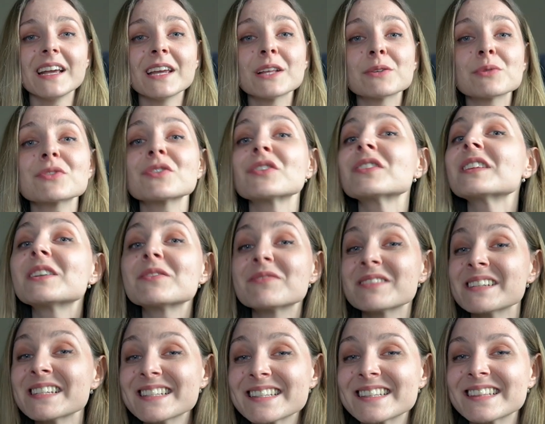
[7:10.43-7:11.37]
It was only
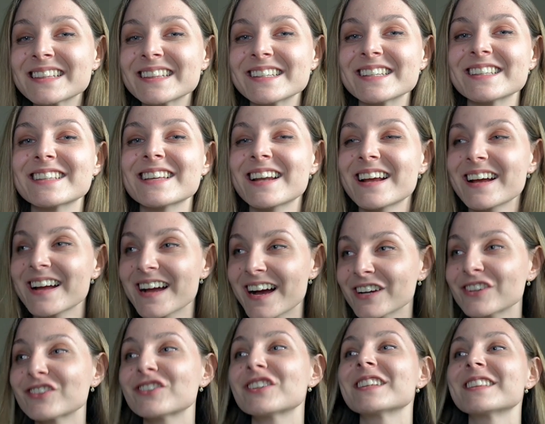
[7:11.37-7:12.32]
recently that I
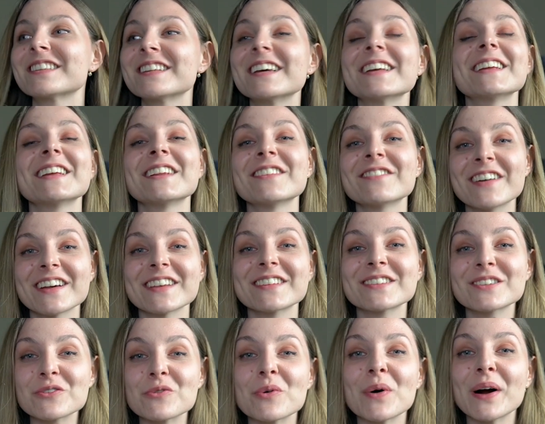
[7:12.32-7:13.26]
actually did
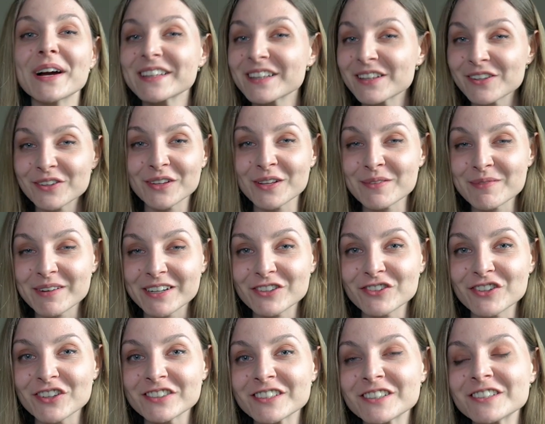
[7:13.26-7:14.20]
invest quite a lot in my
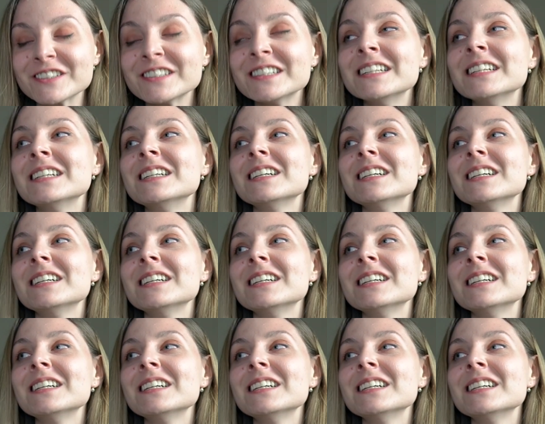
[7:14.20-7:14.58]
channel.